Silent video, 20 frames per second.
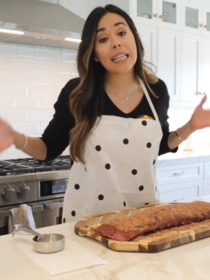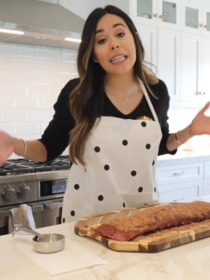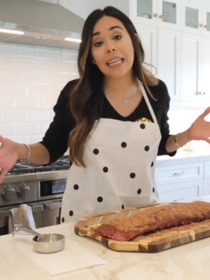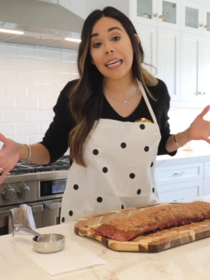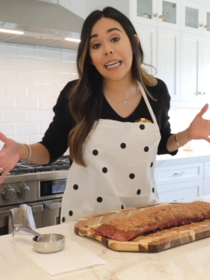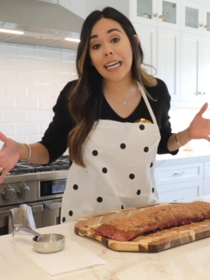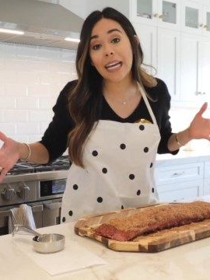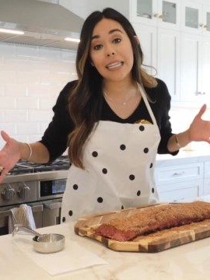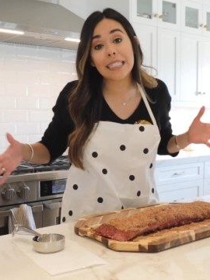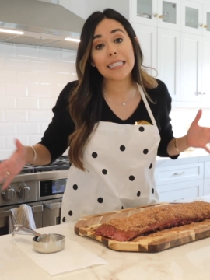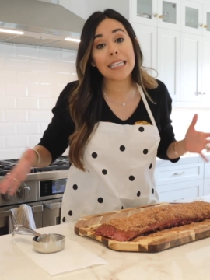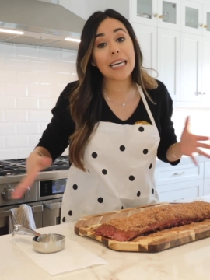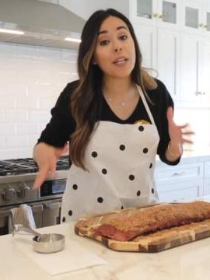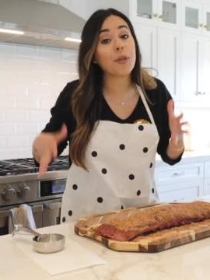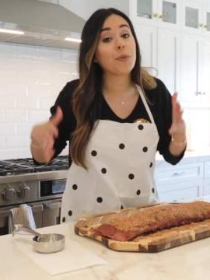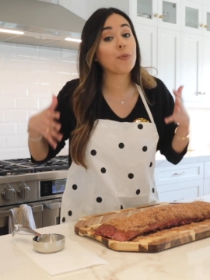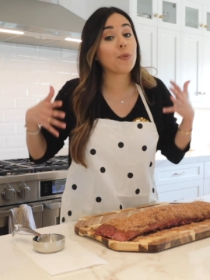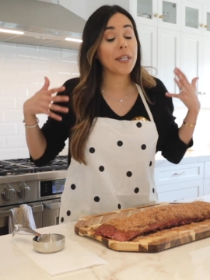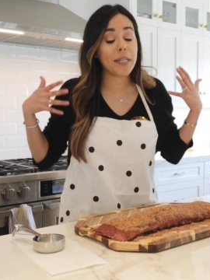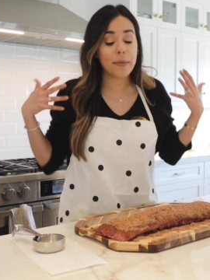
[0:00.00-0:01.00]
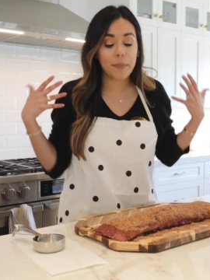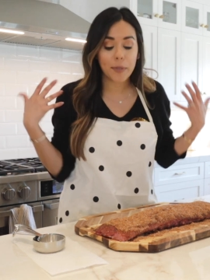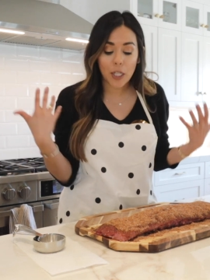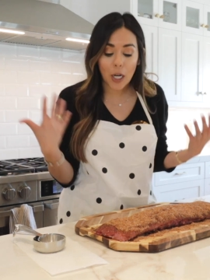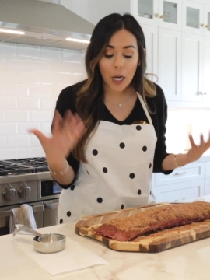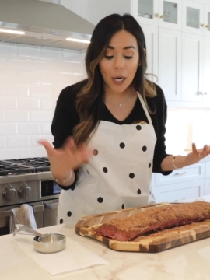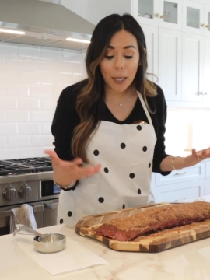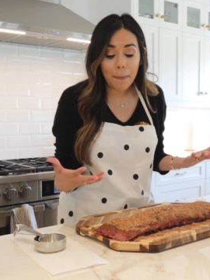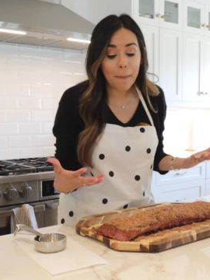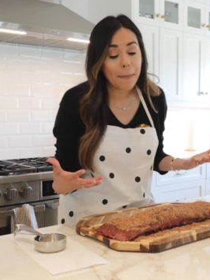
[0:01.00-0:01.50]
Like I said, ribs
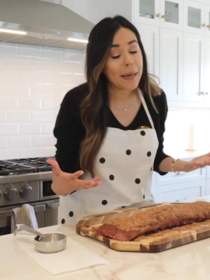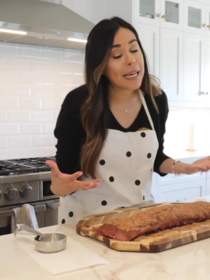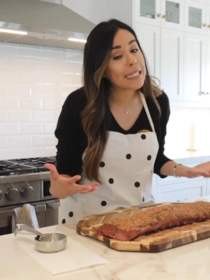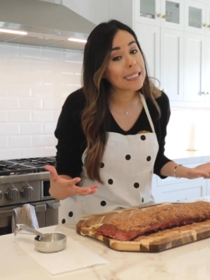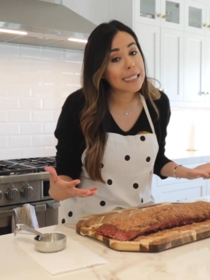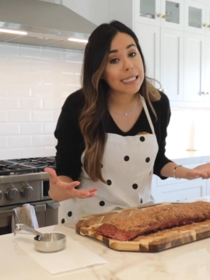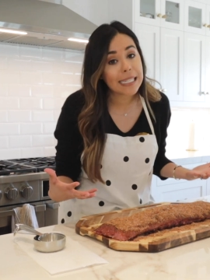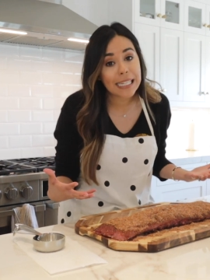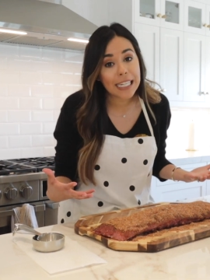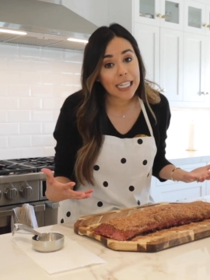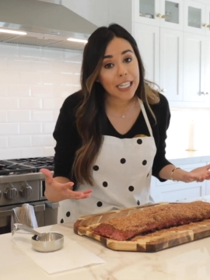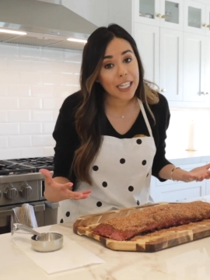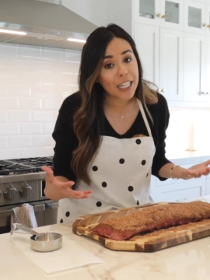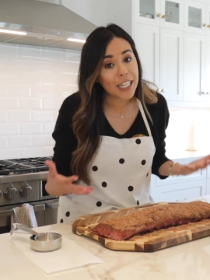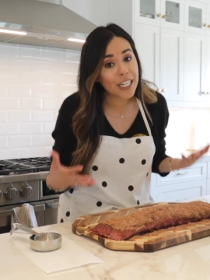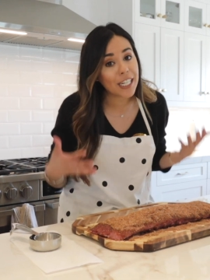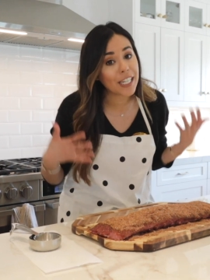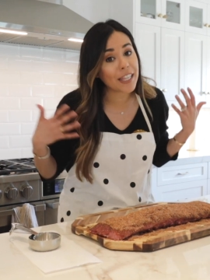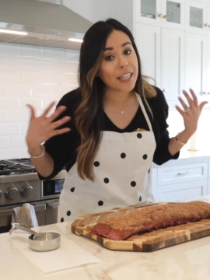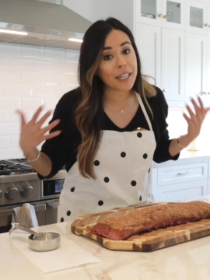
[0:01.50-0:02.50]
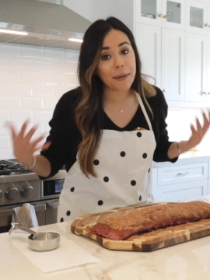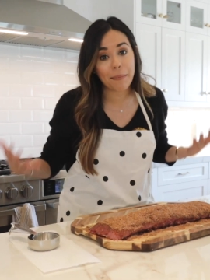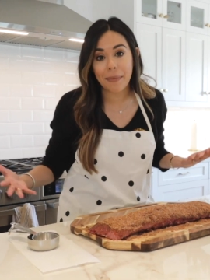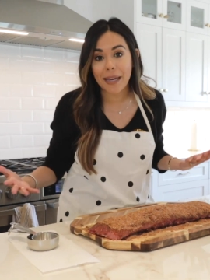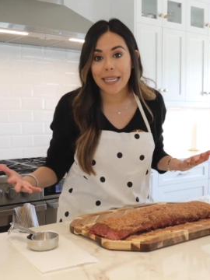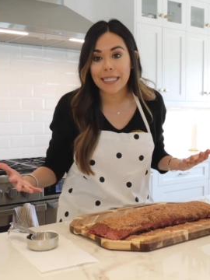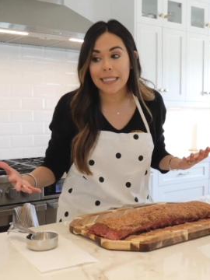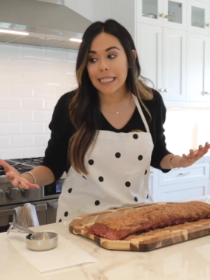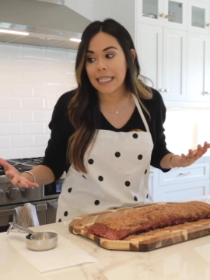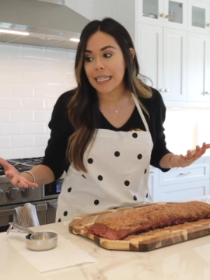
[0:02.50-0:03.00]
are messy to cook. They're
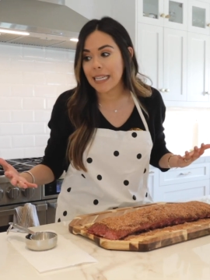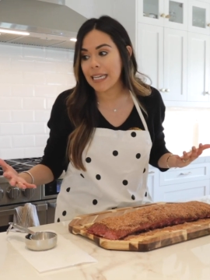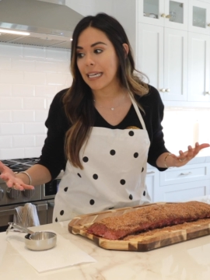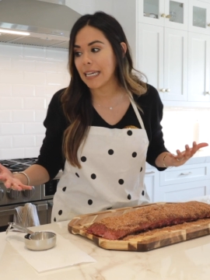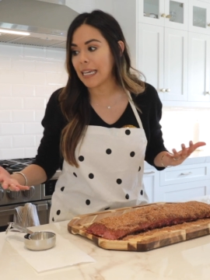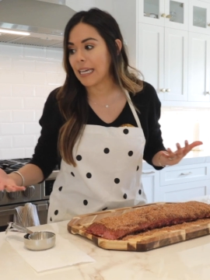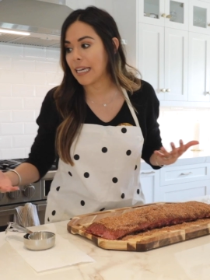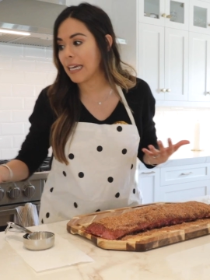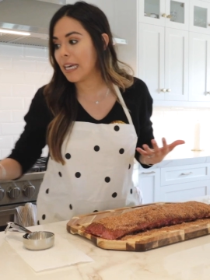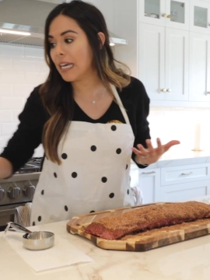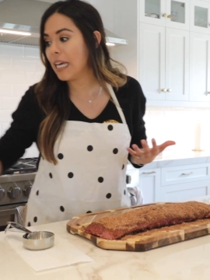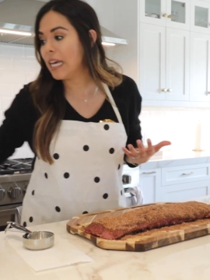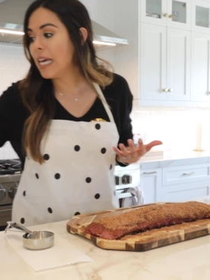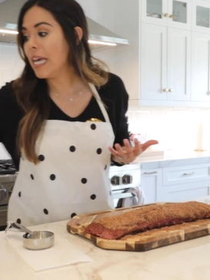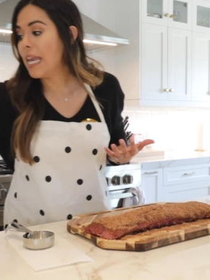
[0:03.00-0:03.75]
messy to eat.